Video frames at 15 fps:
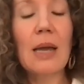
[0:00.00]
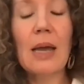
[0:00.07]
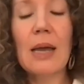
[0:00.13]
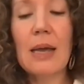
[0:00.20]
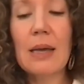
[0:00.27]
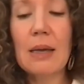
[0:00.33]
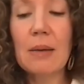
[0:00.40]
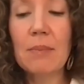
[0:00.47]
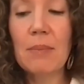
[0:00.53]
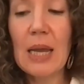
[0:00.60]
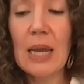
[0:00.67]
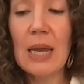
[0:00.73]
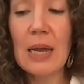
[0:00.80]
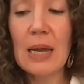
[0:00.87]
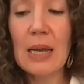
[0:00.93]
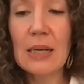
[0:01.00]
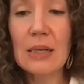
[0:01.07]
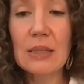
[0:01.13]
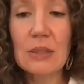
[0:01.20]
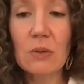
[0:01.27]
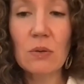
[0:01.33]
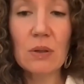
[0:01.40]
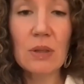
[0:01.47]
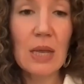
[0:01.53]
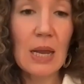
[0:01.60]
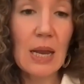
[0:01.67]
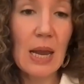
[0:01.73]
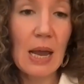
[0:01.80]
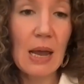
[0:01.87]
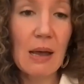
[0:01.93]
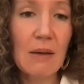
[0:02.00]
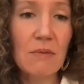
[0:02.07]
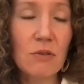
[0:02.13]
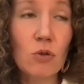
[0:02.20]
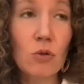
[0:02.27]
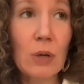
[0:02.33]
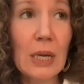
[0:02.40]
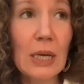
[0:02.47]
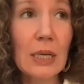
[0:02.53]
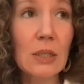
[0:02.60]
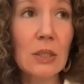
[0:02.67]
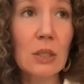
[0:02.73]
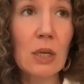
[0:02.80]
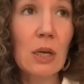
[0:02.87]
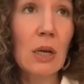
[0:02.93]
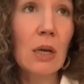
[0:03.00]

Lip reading: and they have trained